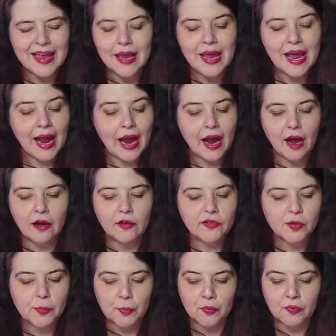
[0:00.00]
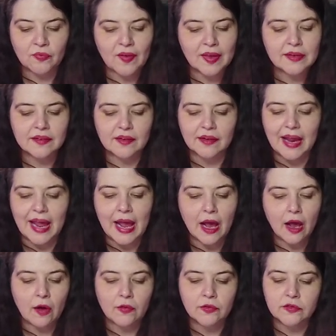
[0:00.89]
How to prevent it,
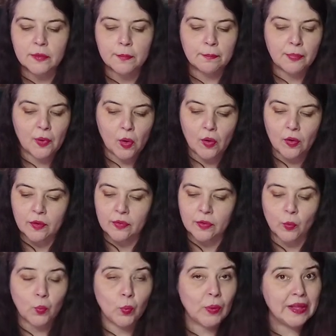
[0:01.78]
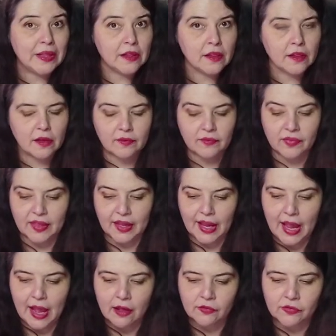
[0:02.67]
how to bar the will of the
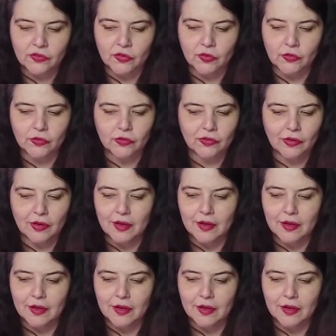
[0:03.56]
councils,